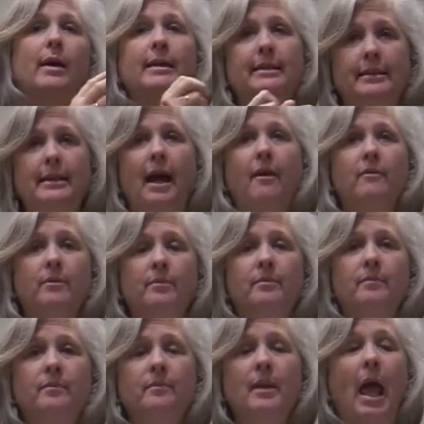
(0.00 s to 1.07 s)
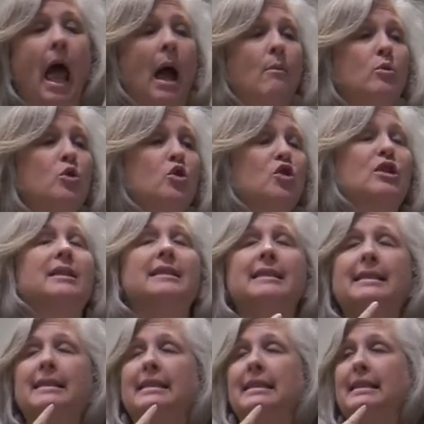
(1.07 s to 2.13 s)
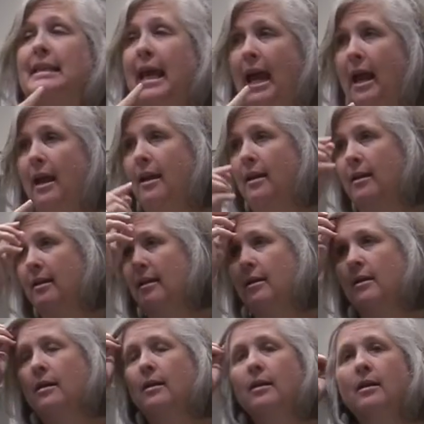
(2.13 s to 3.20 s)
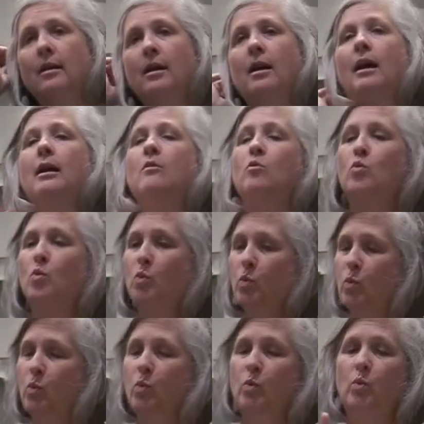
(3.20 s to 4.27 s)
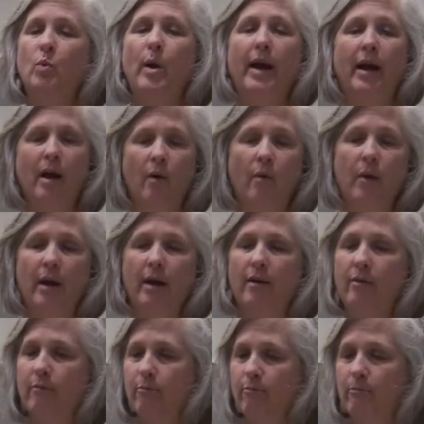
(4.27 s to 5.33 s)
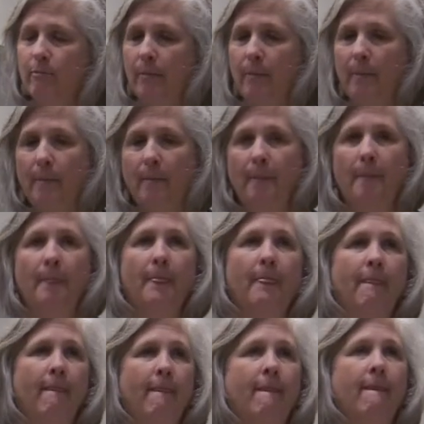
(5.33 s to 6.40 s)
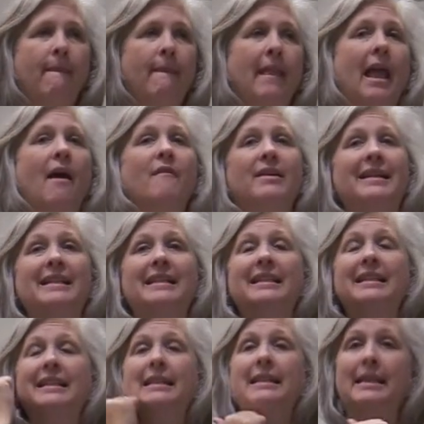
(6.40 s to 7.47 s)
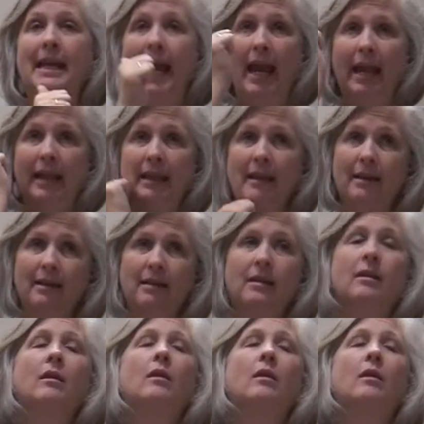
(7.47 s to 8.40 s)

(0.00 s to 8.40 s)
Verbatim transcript: But I'm just saying, week after week after week of daily is going to pay off.